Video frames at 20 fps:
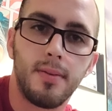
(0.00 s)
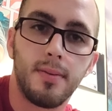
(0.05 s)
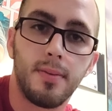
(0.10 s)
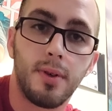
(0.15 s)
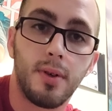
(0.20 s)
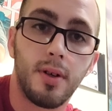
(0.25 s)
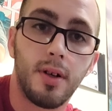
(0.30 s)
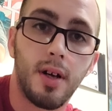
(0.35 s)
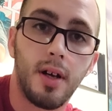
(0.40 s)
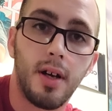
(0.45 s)

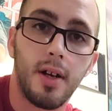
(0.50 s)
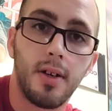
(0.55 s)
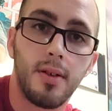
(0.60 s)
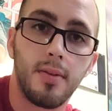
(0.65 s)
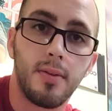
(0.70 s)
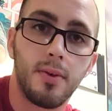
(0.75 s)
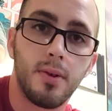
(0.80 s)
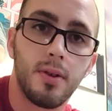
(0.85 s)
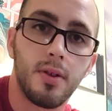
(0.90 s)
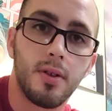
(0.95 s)
per
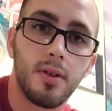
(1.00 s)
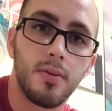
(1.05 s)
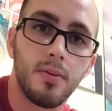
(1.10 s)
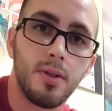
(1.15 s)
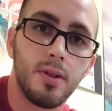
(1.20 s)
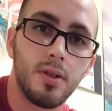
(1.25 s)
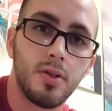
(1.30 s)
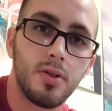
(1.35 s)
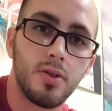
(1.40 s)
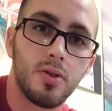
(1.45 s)
item, whether it
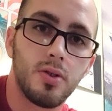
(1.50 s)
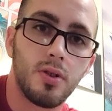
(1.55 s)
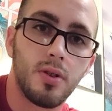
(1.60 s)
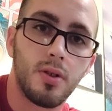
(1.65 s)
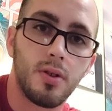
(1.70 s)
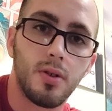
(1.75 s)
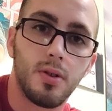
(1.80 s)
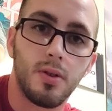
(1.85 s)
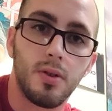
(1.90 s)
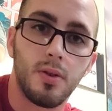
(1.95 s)
be a
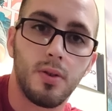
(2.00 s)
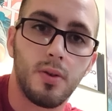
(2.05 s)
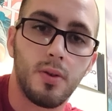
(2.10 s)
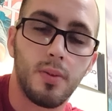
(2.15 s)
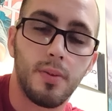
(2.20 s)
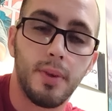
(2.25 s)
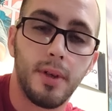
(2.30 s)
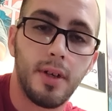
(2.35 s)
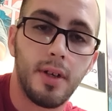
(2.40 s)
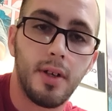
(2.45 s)
shirt or
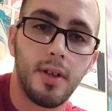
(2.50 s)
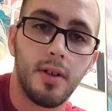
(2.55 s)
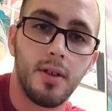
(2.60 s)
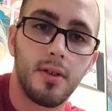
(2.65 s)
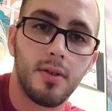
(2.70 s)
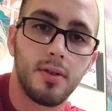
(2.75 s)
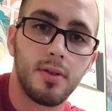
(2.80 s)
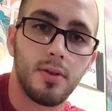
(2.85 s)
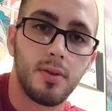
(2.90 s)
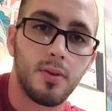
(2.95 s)

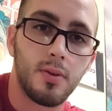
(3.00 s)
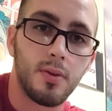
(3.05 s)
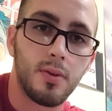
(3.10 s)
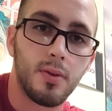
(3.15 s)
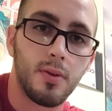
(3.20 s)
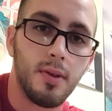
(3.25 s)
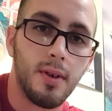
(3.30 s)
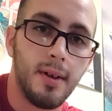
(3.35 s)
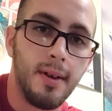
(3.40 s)
pants, or